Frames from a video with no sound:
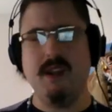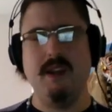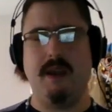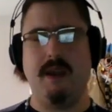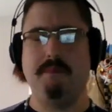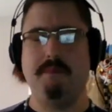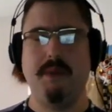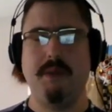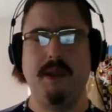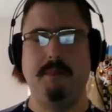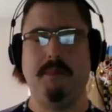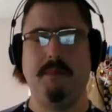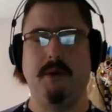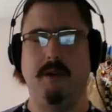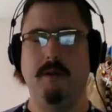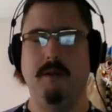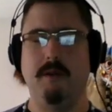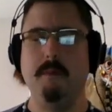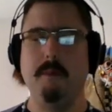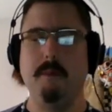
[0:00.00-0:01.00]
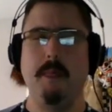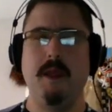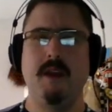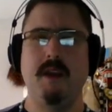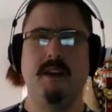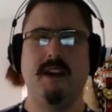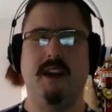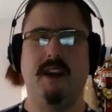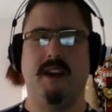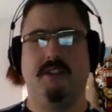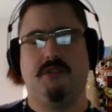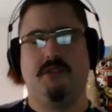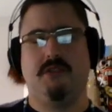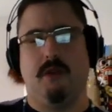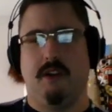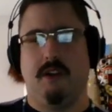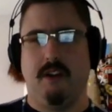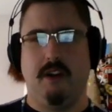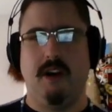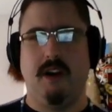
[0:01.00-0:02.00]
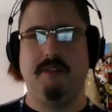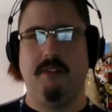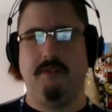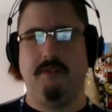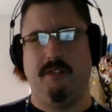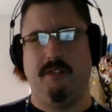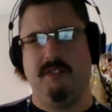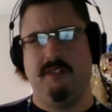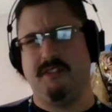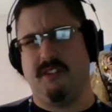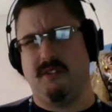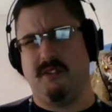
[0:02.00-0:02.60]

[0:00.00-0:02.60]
that people kind of shrug it at first.